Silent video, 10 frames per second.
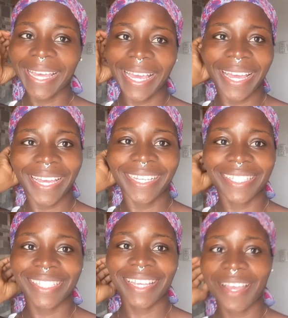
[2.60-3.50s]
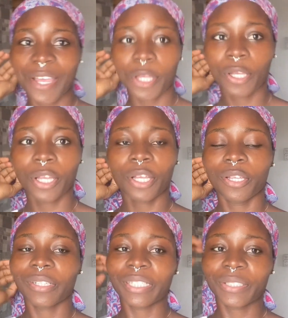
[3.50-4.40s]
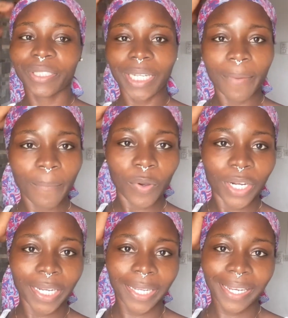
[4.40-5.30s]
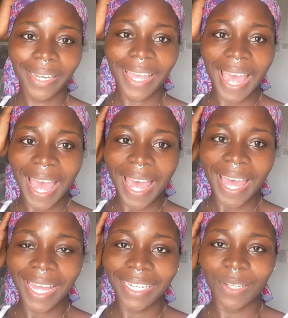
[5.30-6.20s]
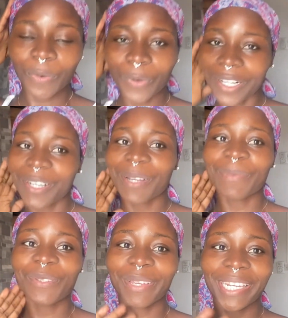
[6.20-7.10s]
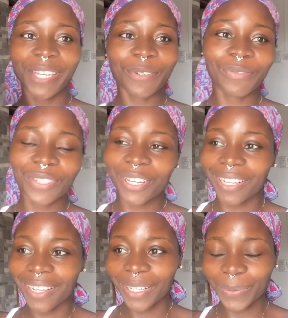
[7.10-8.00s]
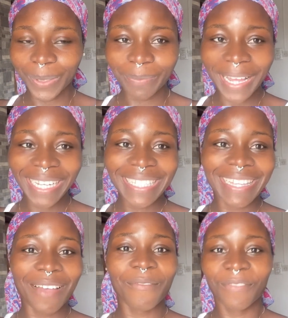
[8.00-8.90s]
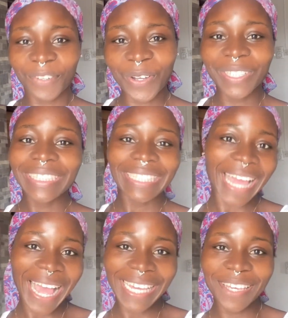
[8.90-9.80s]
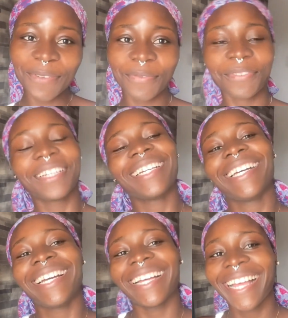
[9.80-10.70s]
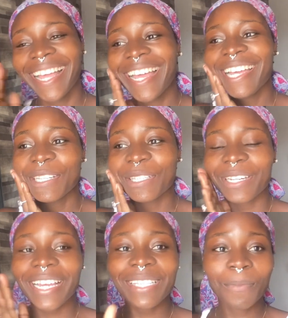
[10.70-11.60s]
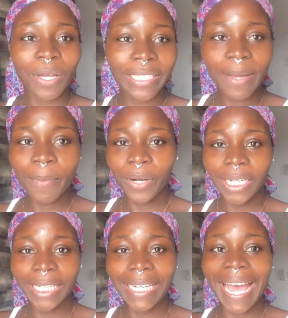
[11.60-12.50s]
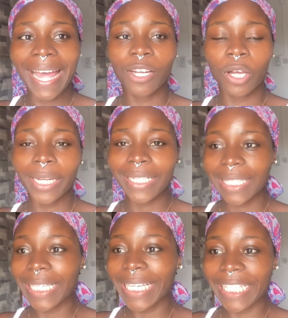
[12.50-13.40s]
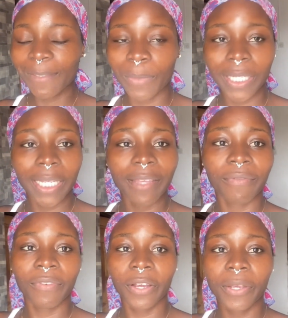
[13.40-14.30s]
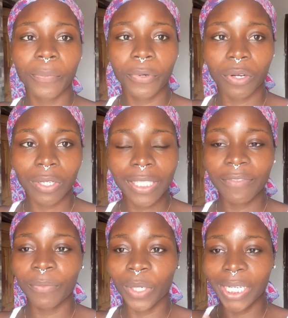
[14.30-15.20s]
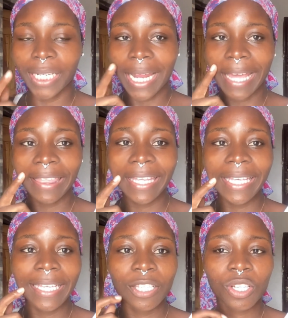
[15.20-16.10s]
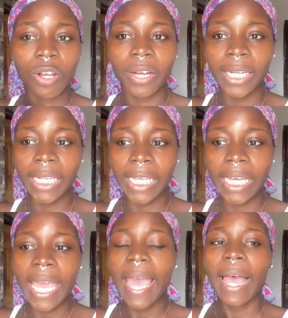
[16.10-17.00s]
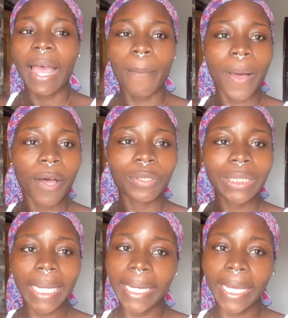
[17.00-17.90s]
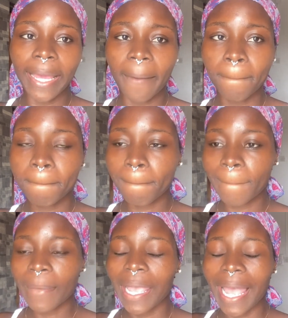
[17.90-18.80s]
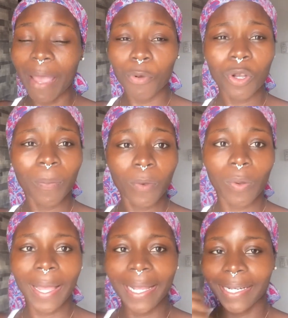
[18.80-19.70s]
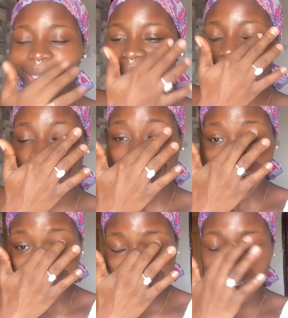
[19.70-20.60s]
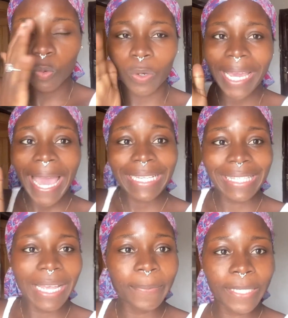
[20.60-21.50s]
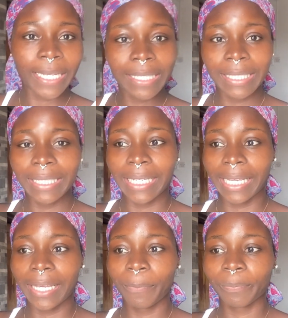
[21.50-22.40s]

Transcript: hi guys good morning and welcome to a new vlog we're back to that vlog life today is monday morning and honestly it's been a very productive morning i think it's currently about 10 a.m i woke up quite early today guys the way i slept yesterday